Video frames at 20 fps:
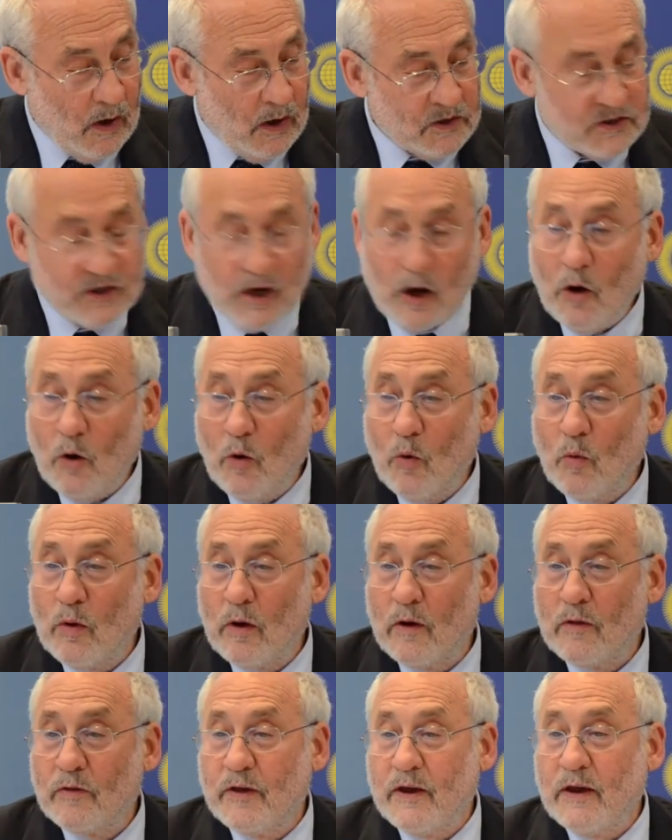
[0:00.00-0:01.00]
So
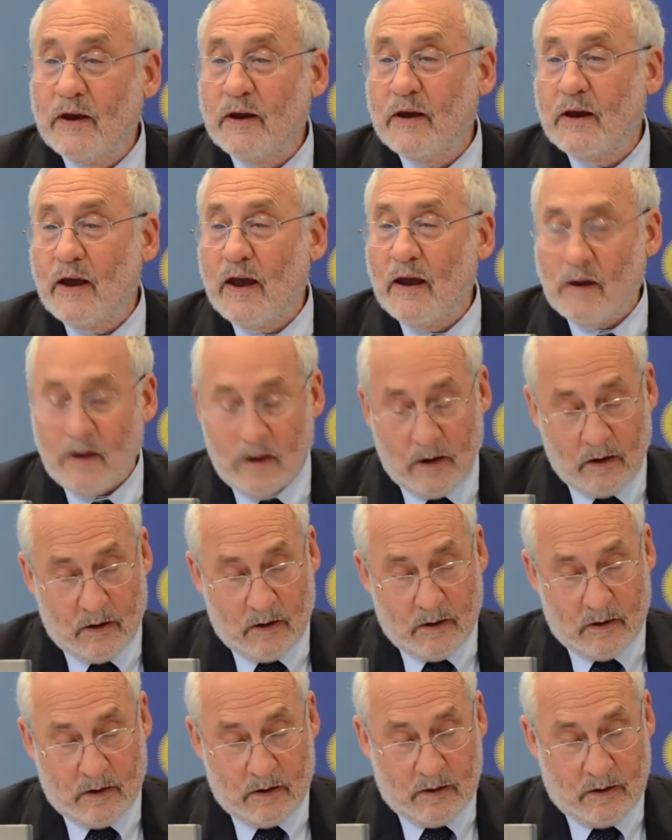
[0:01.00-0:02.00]

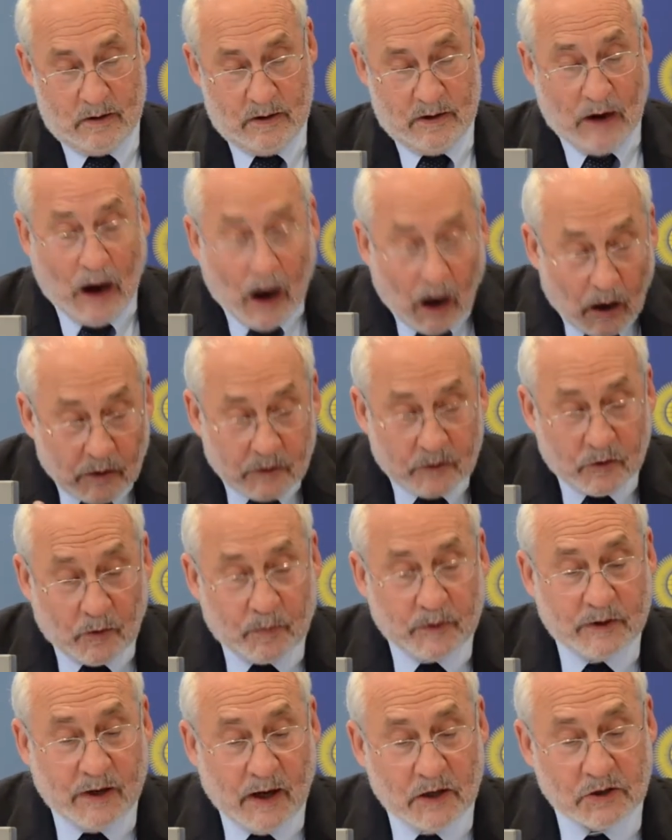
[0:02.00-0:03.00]
in our
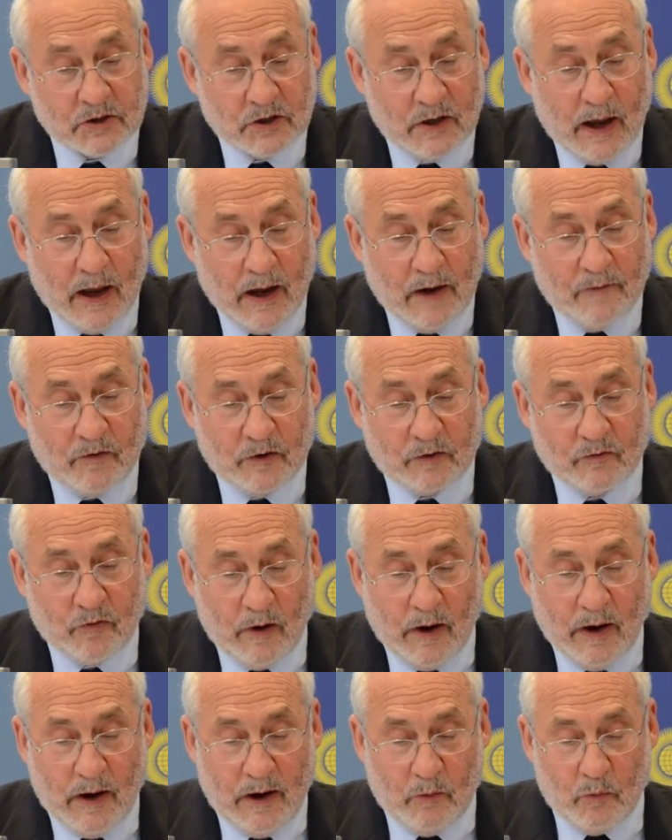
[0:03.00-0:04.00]
interpretation, aid for
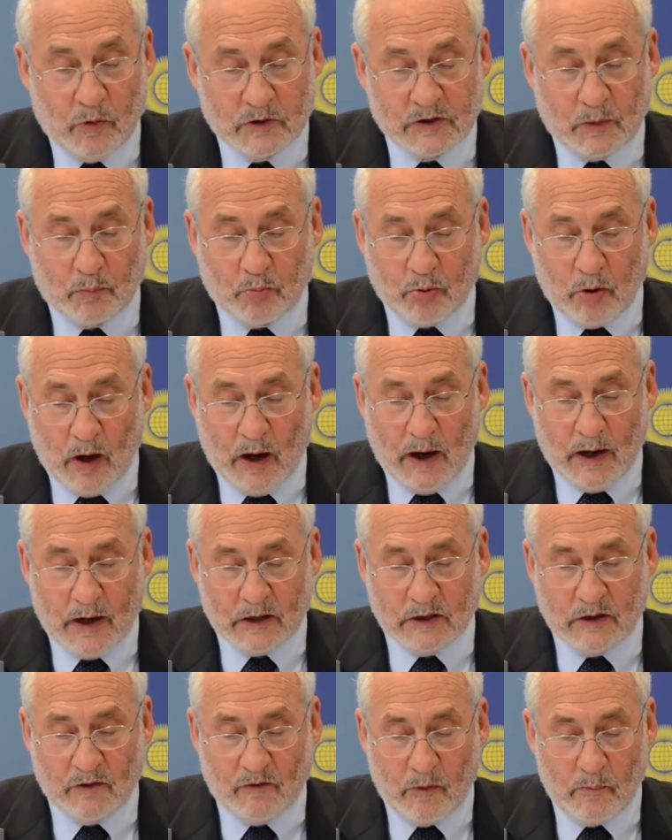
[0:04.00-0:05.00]
trade was the
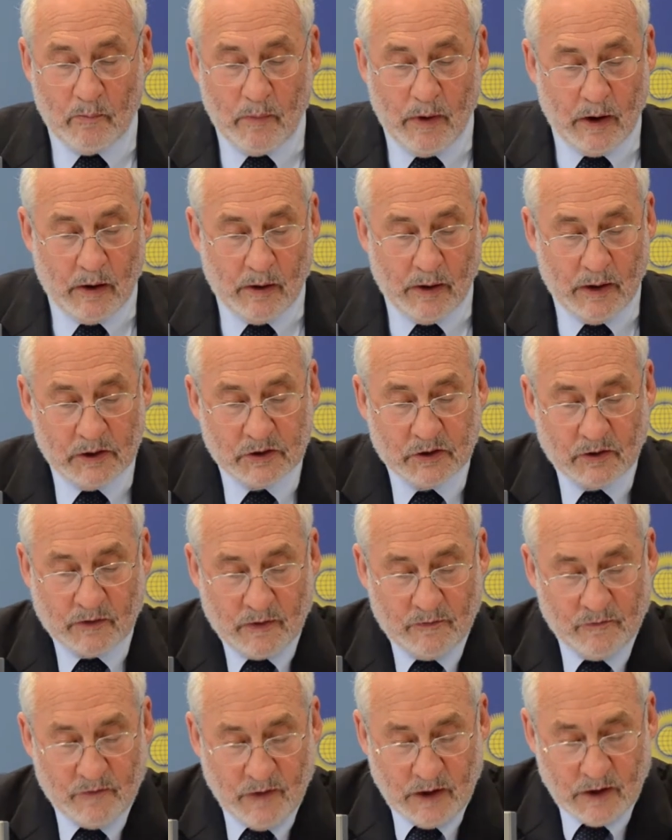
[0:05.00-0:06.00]
product of a marriage of
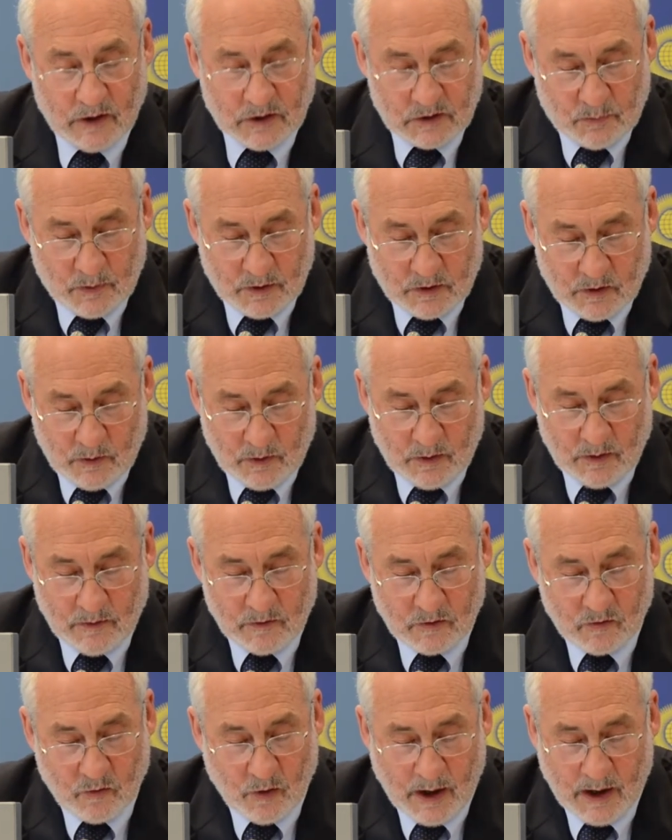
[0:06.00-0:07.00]
convenience between the
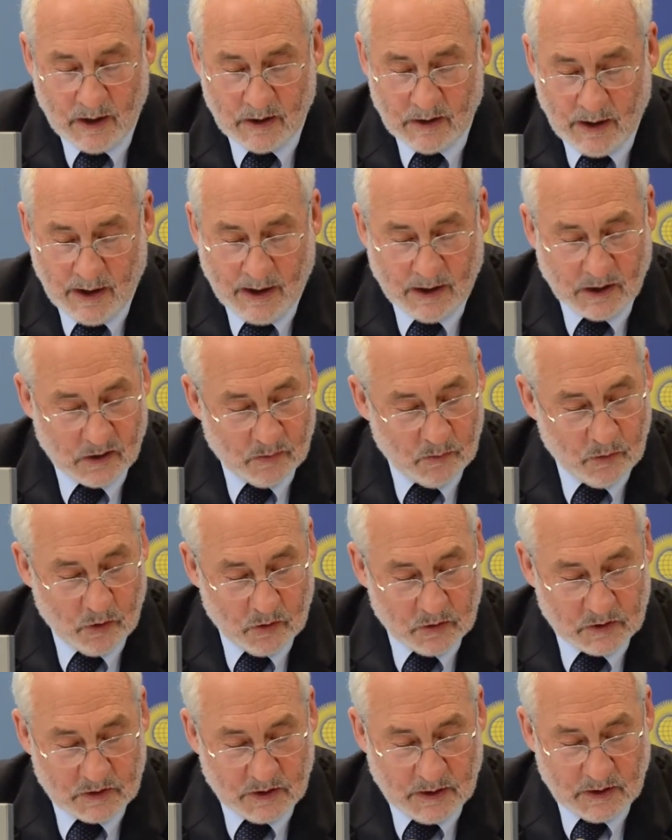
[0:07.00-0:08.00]
trade and aid
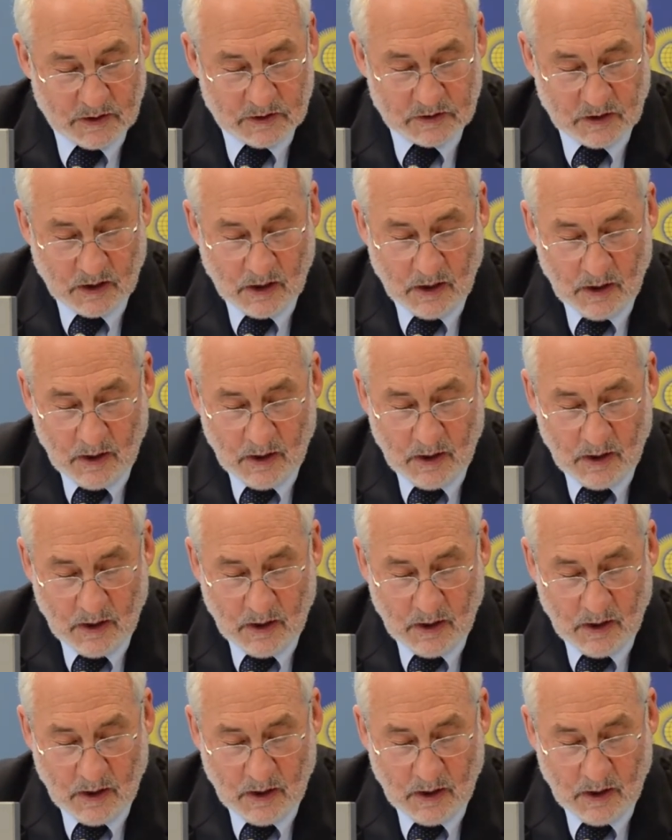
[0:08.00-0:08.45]
communities.